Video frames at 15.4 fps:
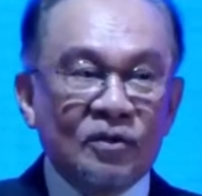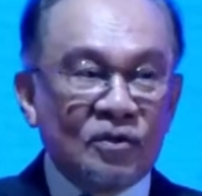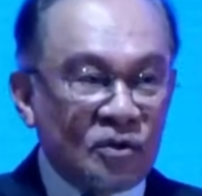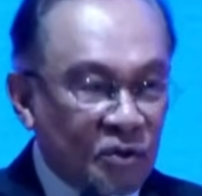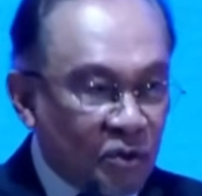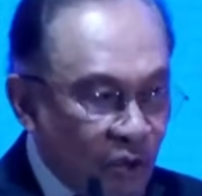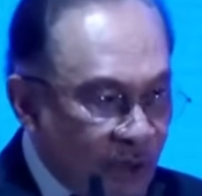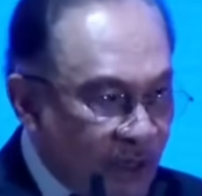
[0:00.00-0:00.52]

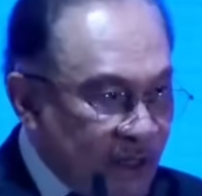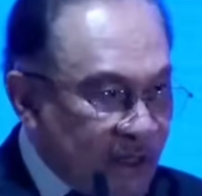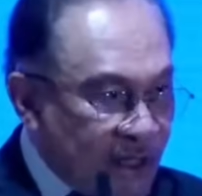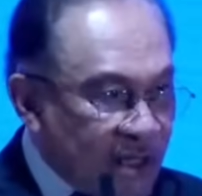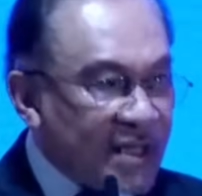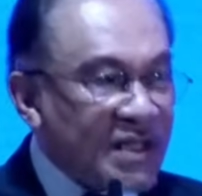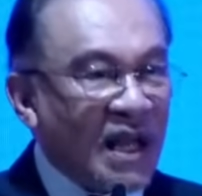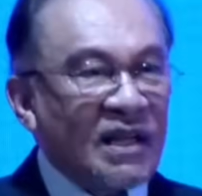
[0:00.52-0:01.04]
So this
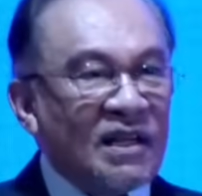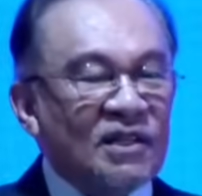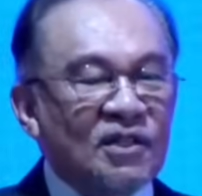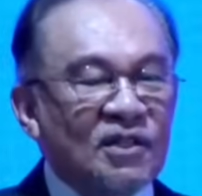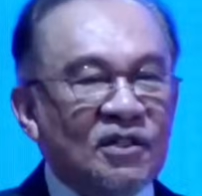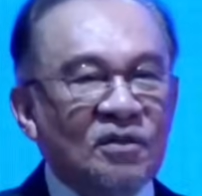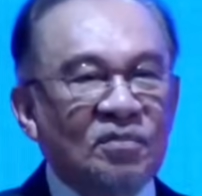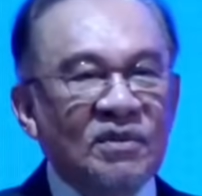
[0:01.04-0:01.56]
is the
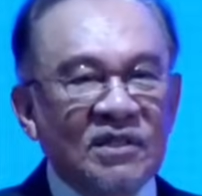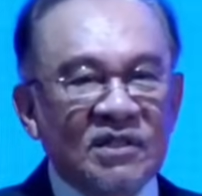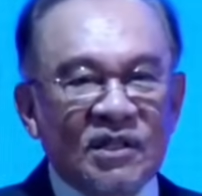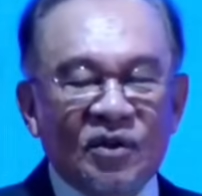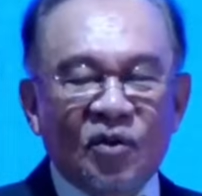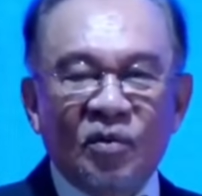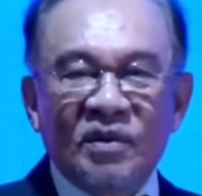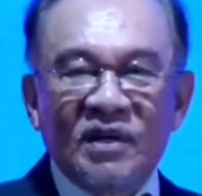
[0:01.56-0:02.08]
challenge,
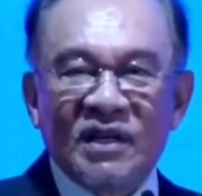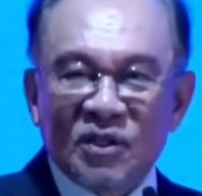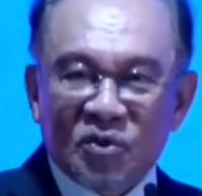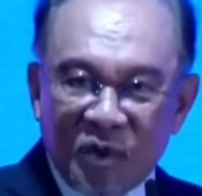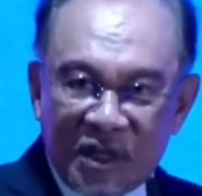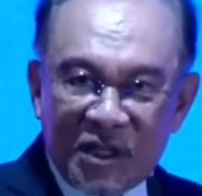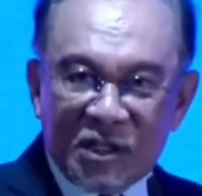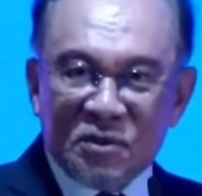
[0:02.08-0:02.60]
Minister Gobind.
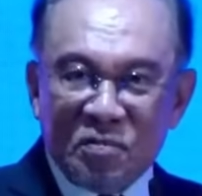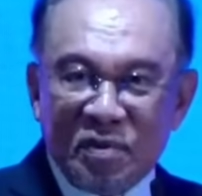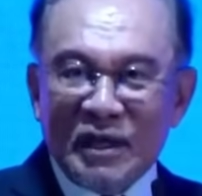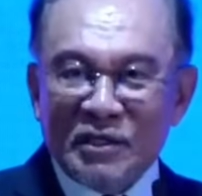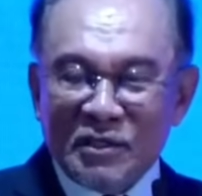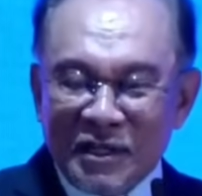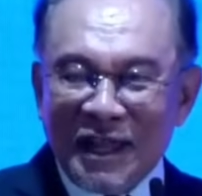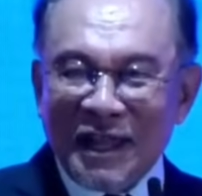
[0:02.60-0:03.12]
That's why he's
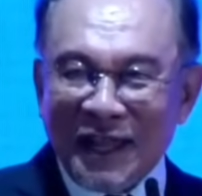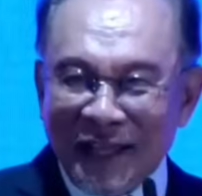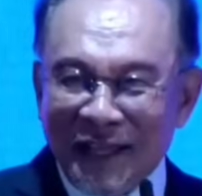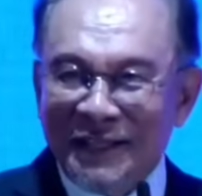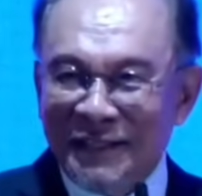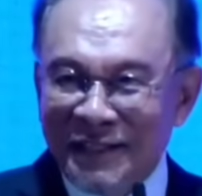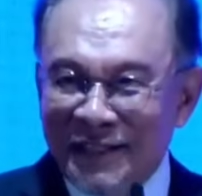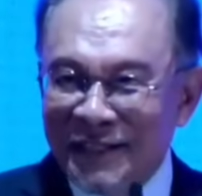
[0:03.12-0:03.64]
placed
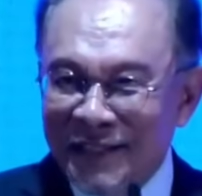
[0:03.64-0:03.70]
there.